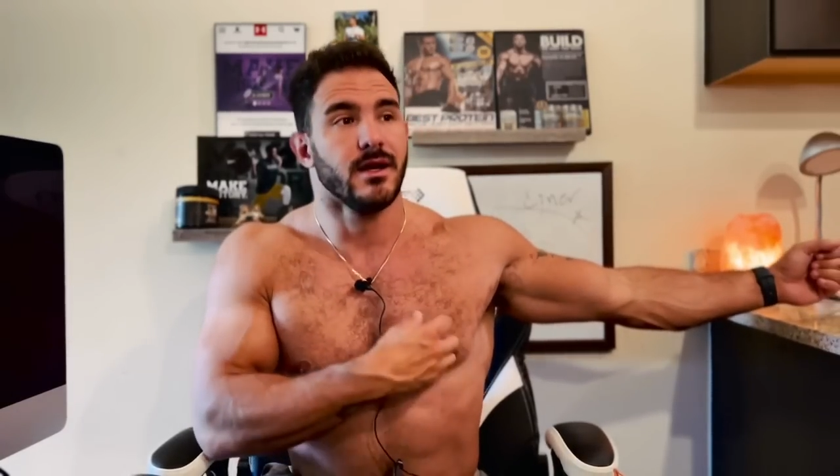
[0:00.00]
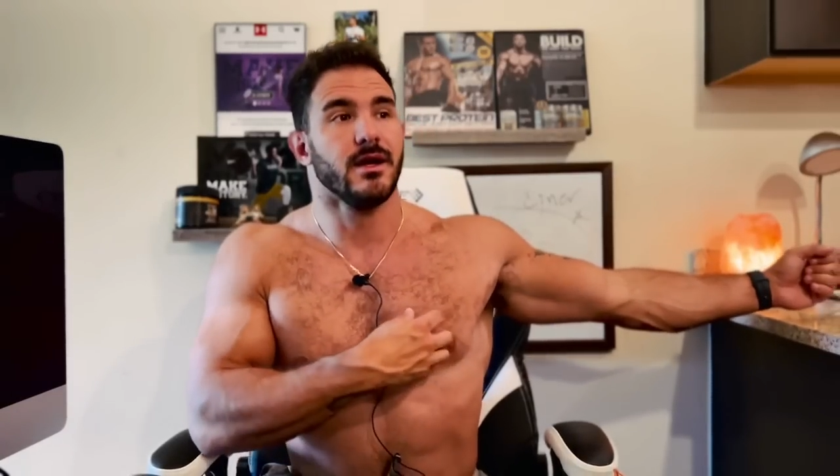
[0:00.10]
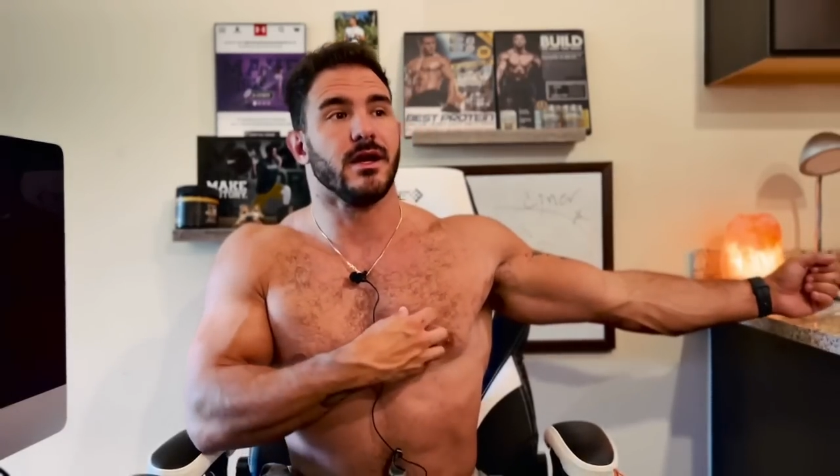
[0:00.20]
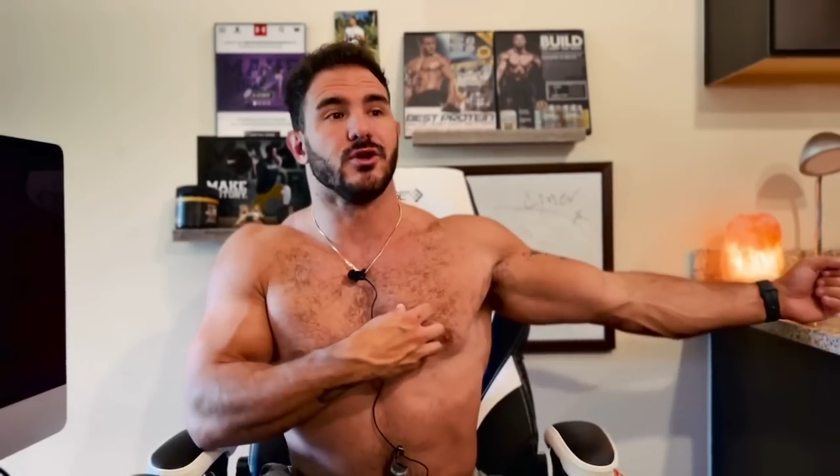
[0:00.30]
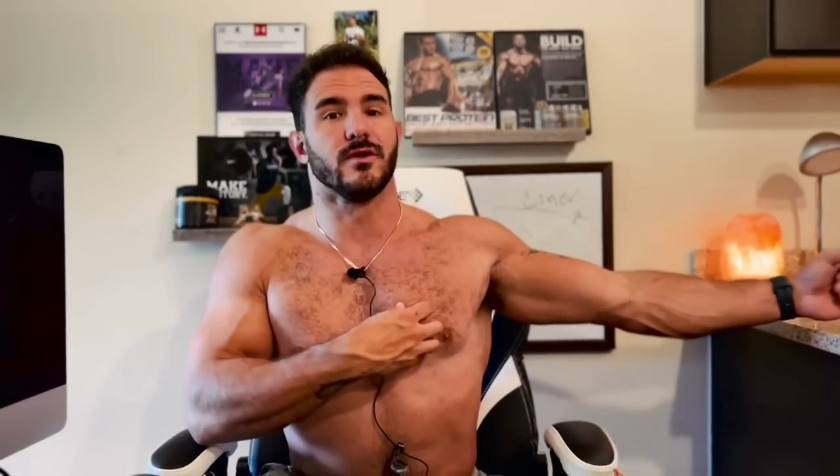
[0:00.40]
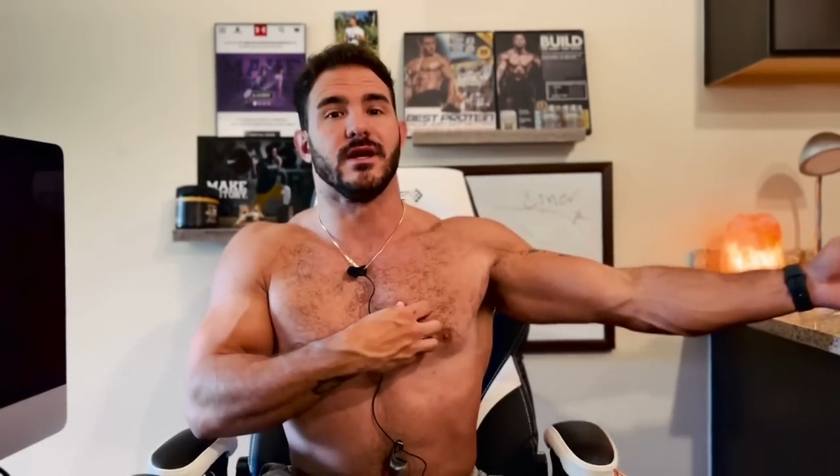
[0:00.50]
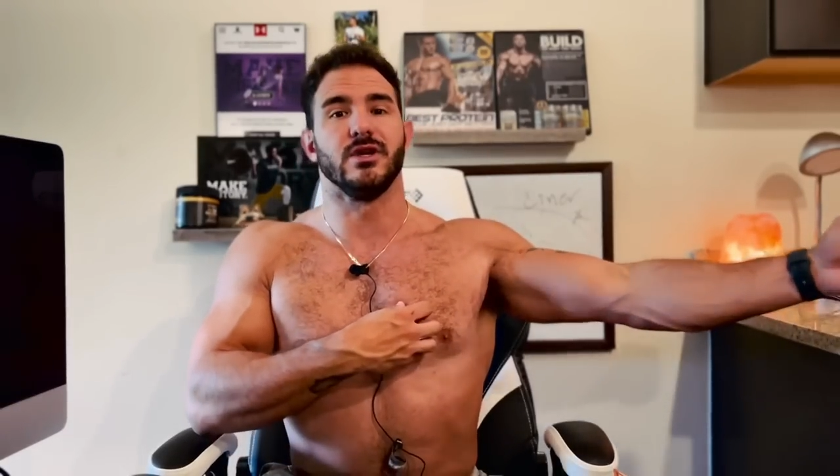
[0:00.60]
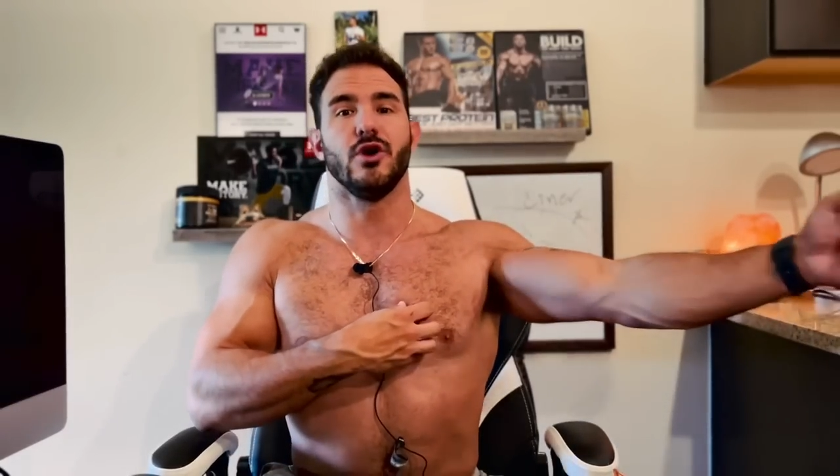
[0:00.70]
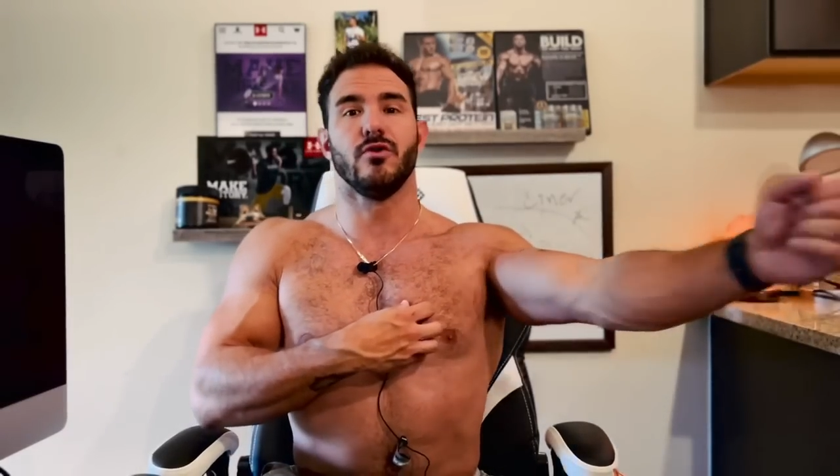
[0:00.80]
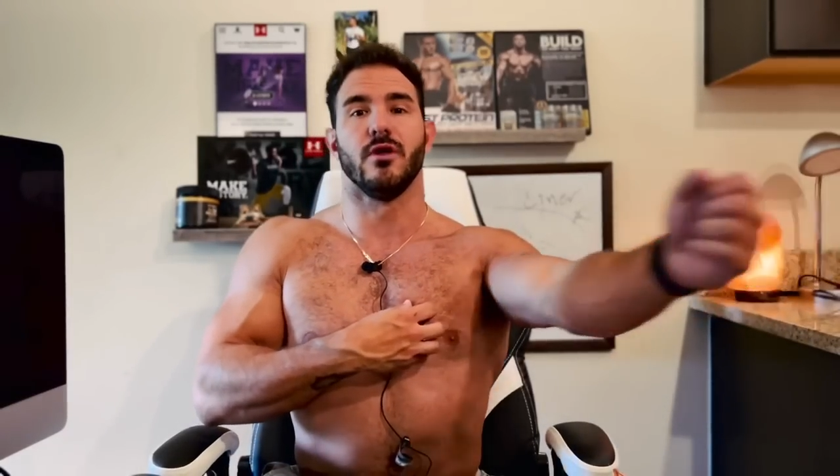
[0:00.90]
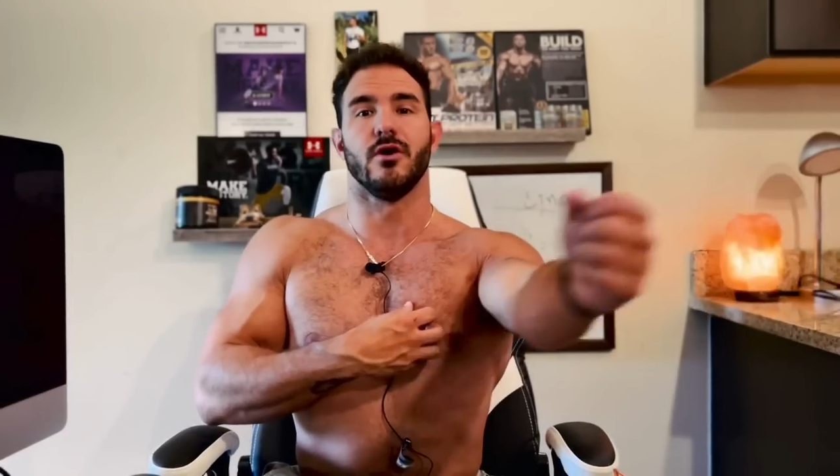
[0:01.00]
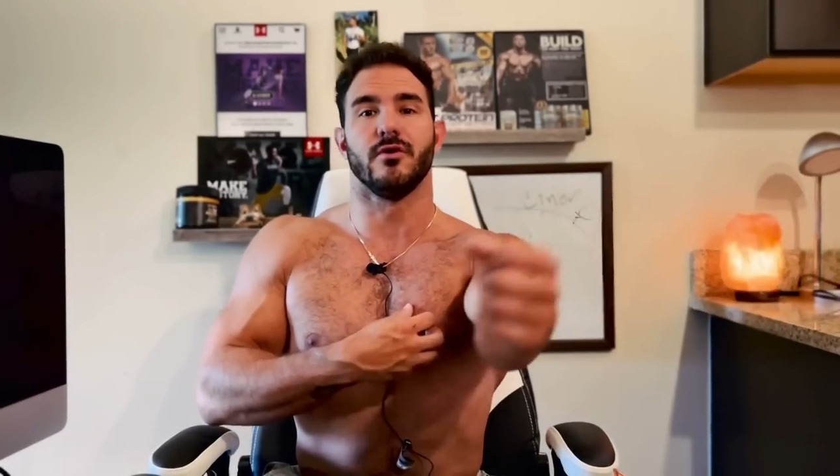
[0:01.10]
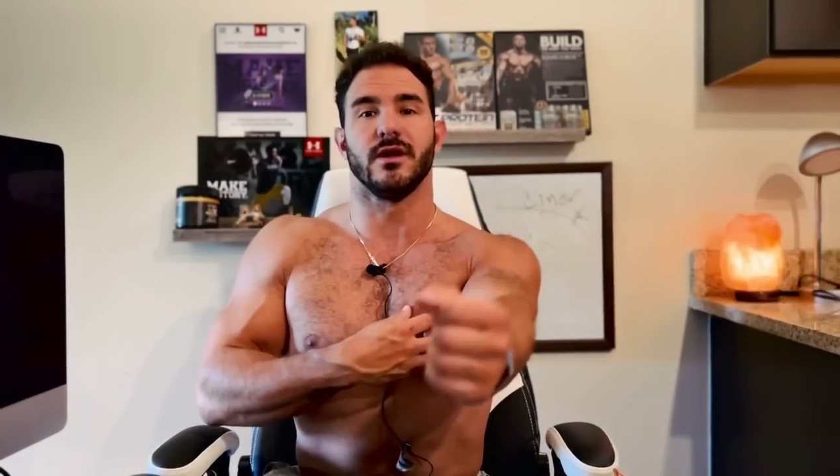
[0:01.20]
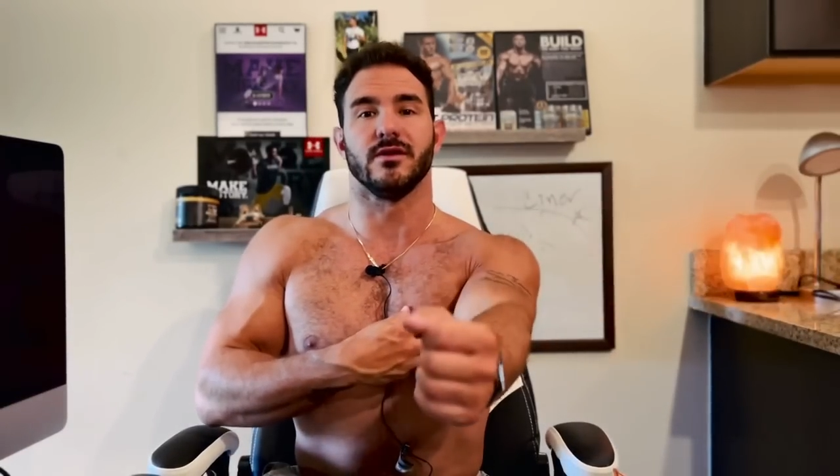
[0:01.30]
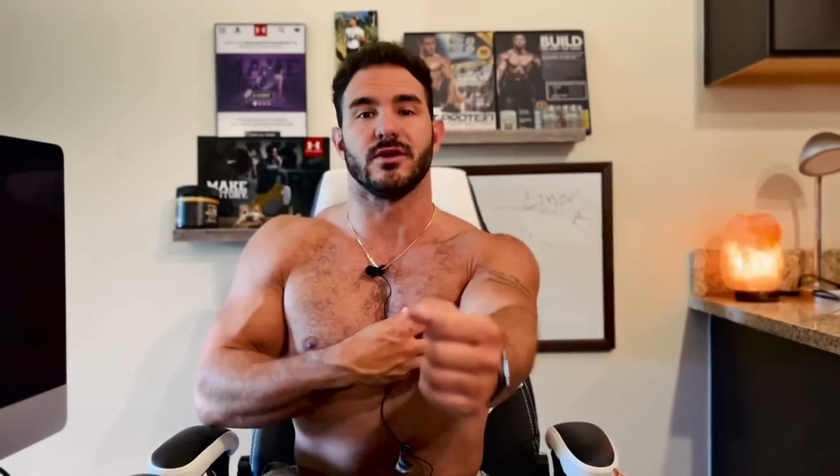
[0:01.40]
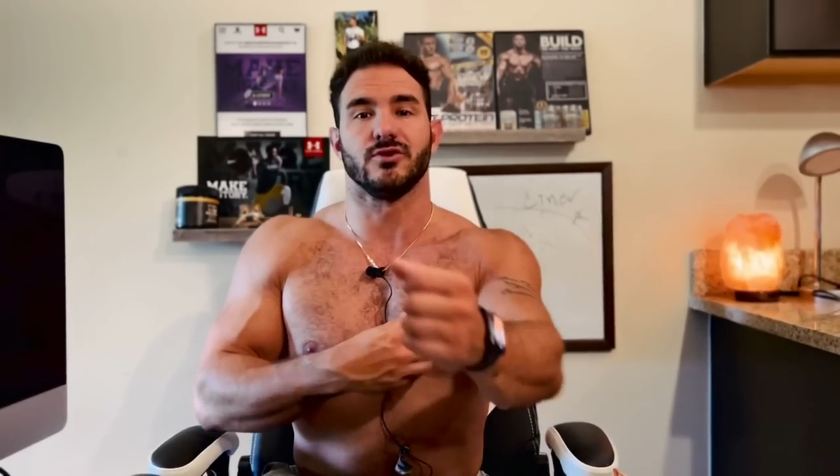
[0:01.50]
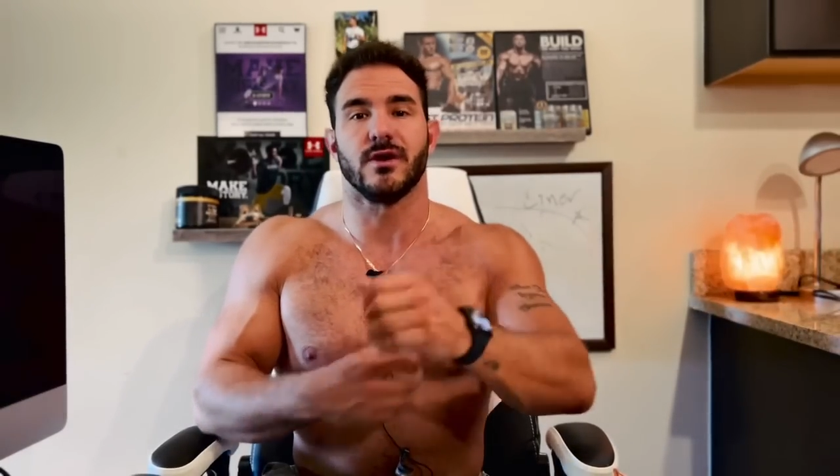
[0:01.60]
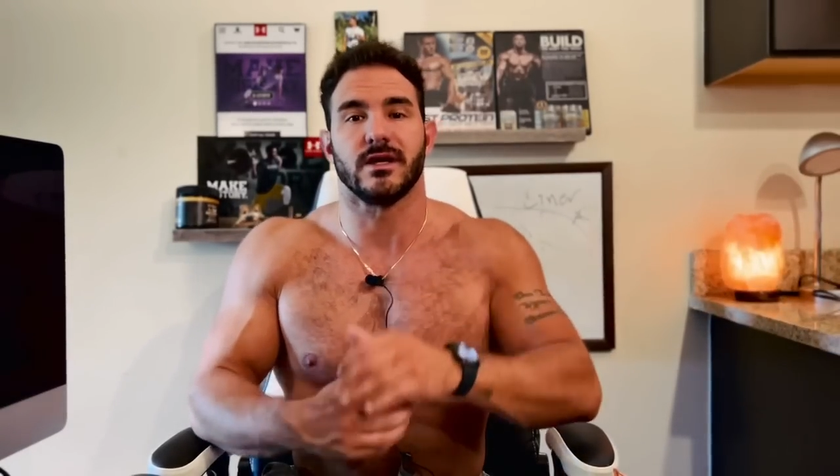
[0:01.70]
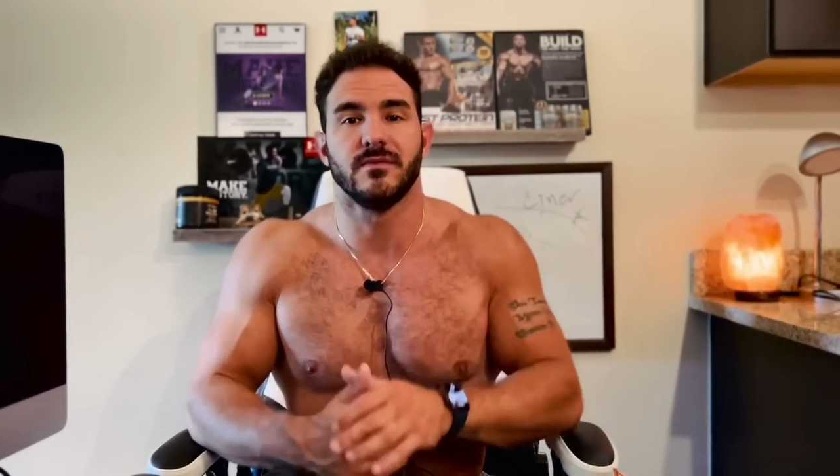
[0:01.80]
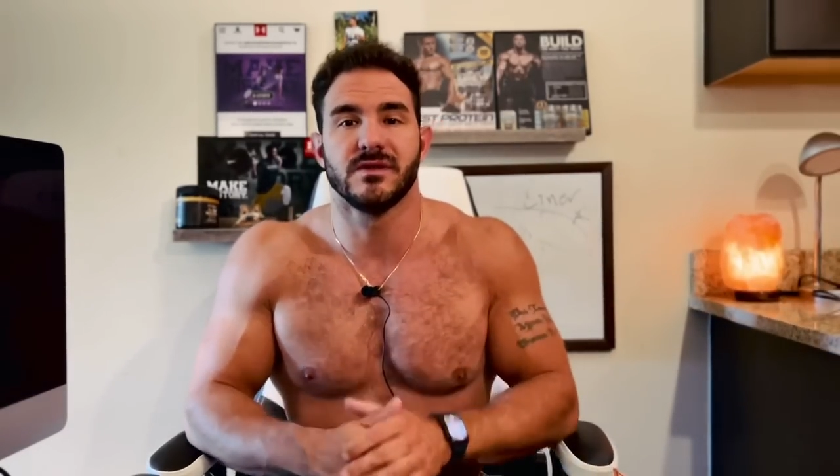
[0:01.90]
and you're getting no load in the
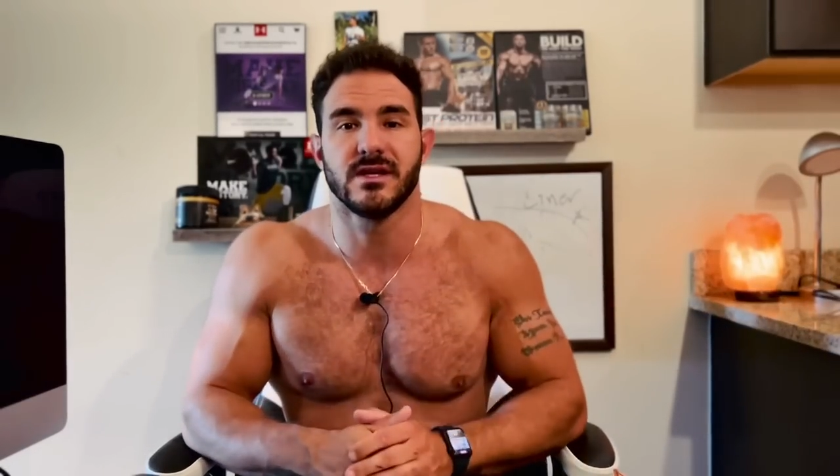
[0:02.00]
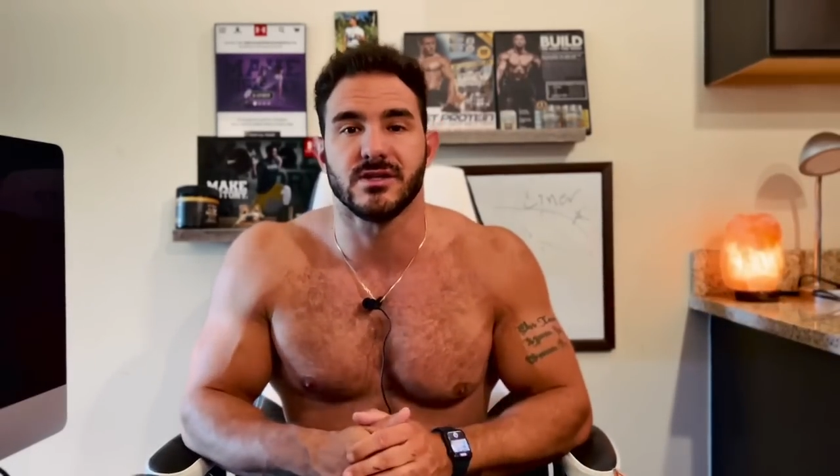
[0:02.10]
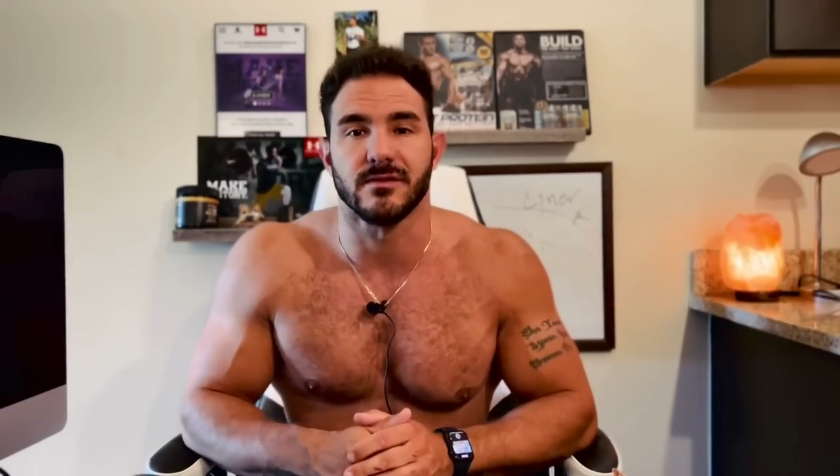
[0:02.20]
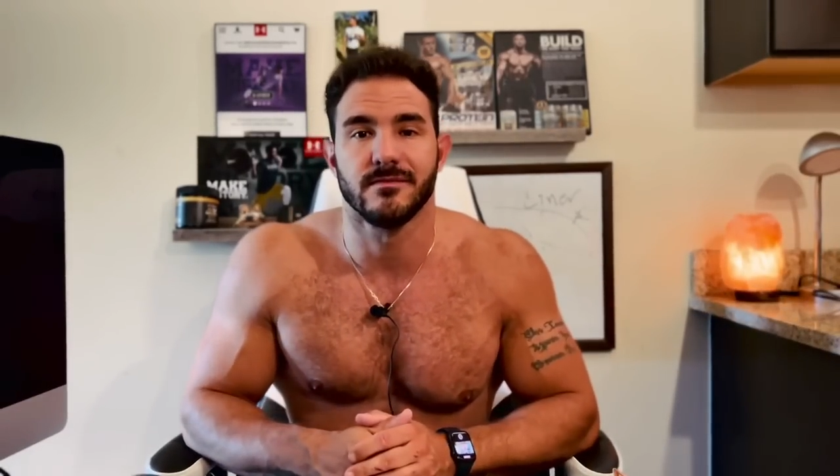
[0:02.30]
contracted position.